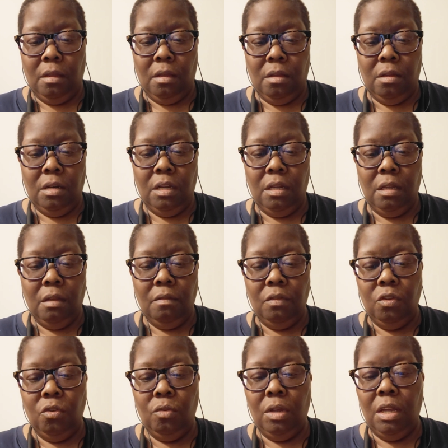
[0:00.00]
going to give
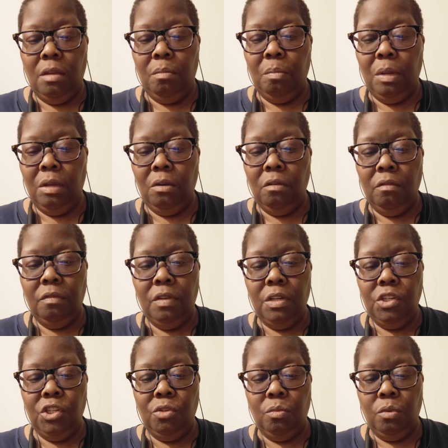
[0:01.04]
you a better
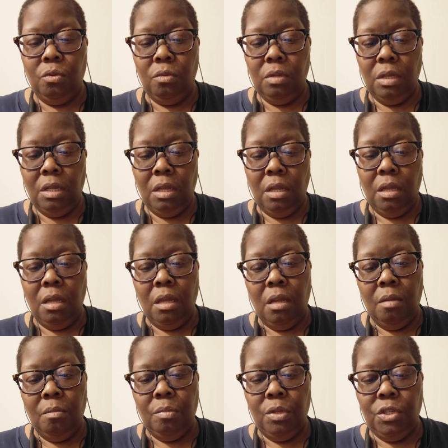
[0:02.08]
visual.
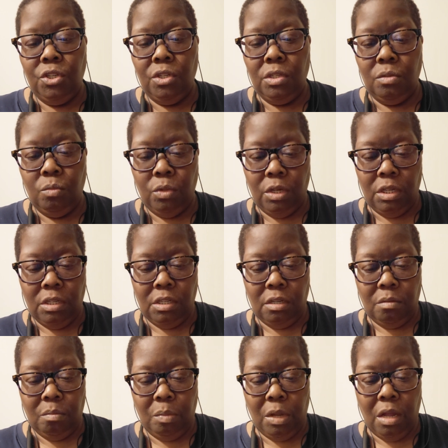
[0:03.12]
But just wanted
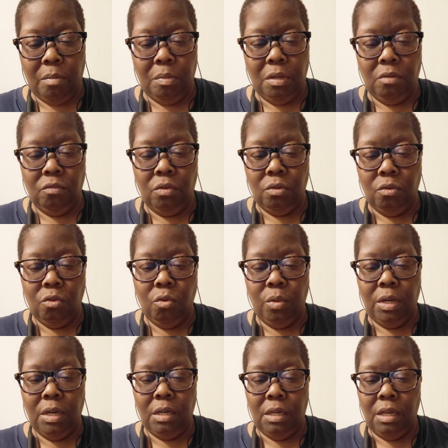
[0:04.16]
to pop in real
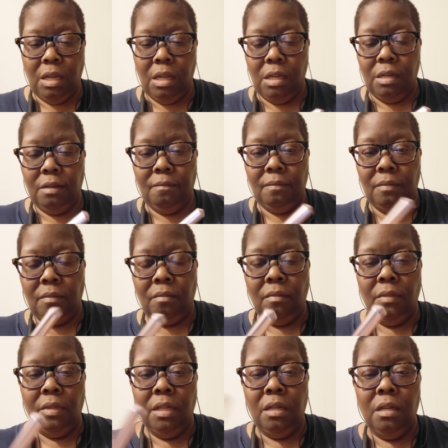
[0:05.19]
quick and
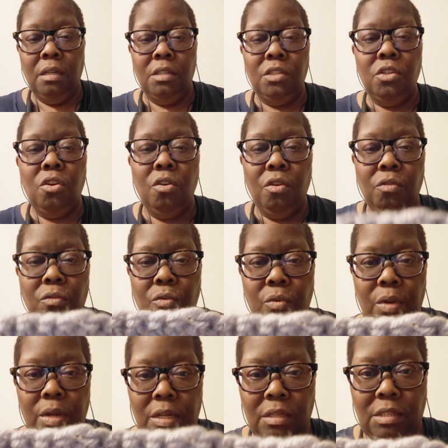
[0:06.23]
talk through
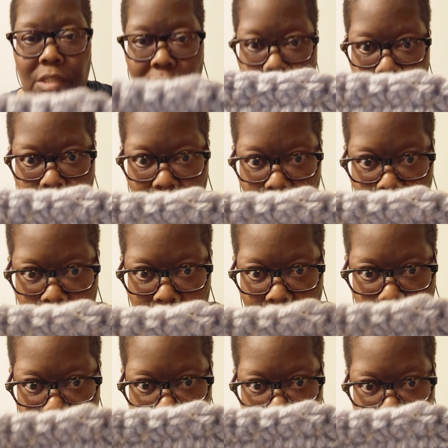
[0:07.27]
it. So
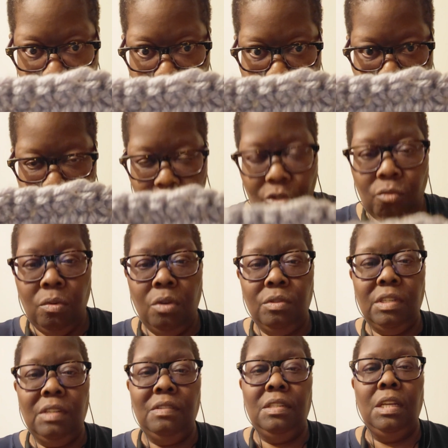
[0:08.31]
now that's 2
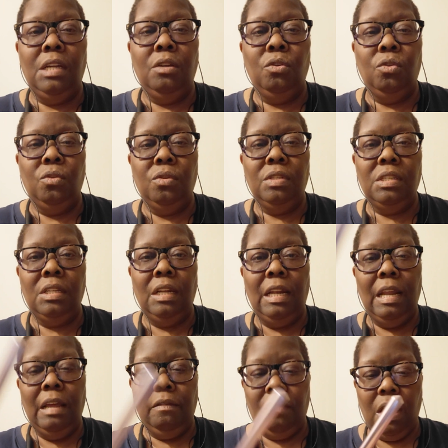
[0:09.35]
rows of singles
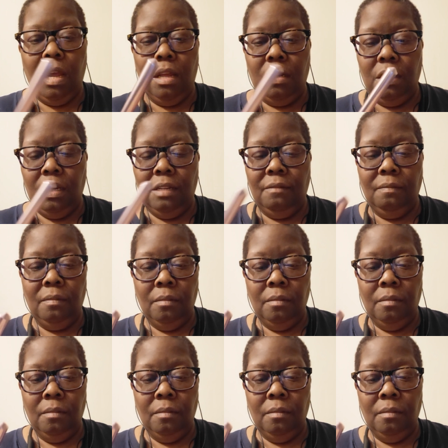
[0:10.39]
left-handed.